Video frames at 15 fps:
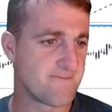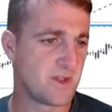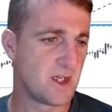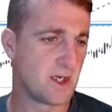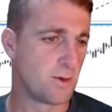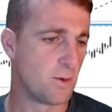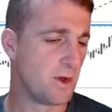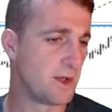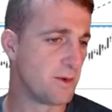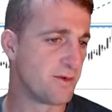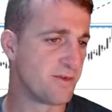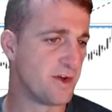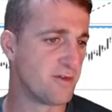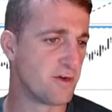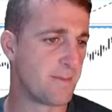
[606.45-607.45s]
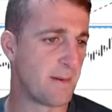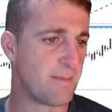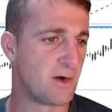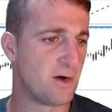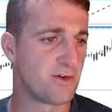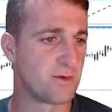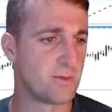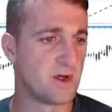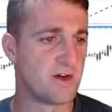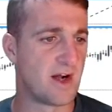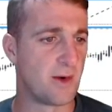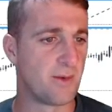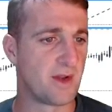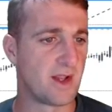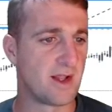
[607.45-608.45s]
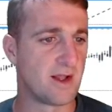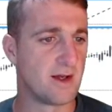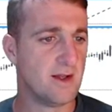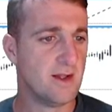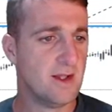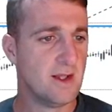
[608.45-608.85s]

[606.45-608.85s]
No, it wasn't, it was further up. I bought some around here,